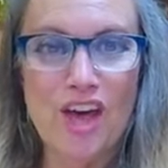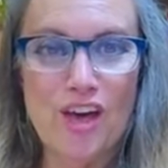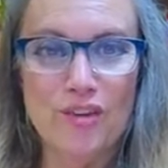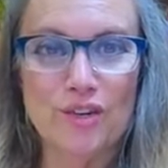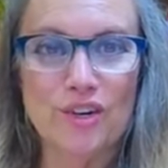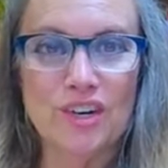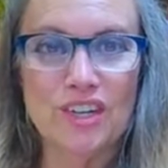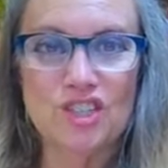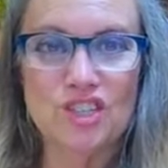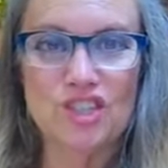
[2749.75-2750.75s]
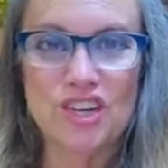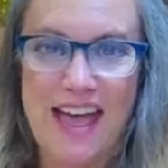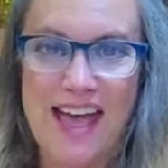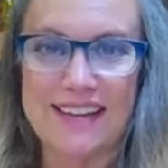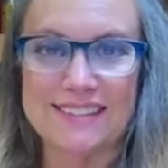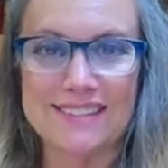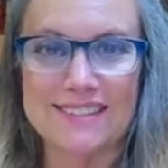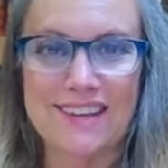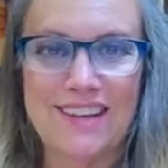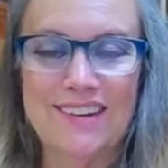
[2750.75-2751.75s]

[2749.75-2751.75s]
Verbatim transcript: other chats